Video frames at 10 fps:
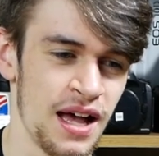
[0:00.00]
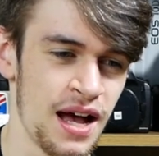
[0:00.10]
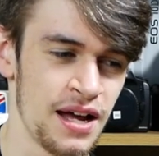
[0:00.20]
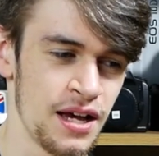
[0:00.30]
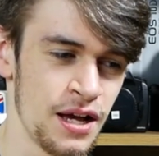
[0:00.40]

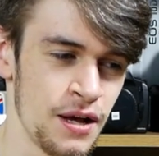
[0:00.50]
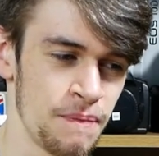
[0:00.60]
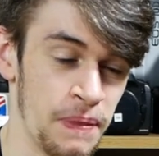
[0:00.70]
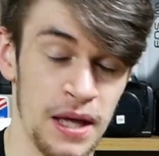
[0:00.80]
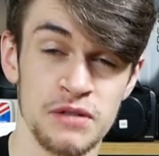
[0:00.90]
And
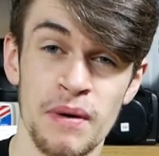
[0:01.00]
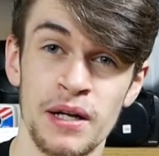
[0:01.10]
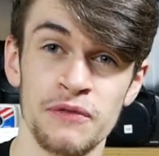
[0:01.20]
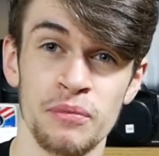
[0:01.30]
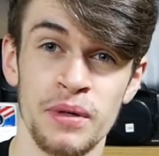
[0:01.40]
that's about
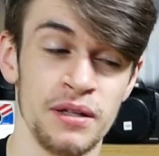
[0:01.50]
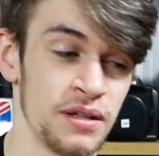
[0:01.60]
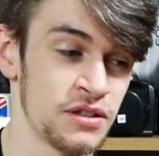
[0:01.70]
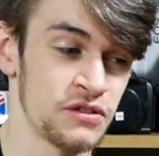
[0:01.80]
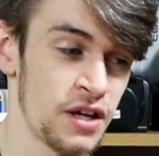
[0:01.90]
it from me,
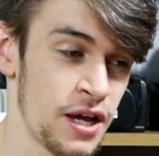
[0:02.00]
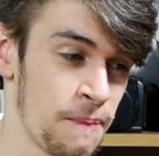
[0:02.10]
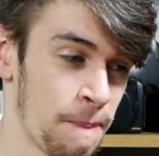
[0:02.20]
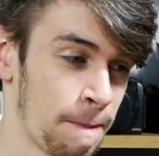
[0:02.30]
as I say.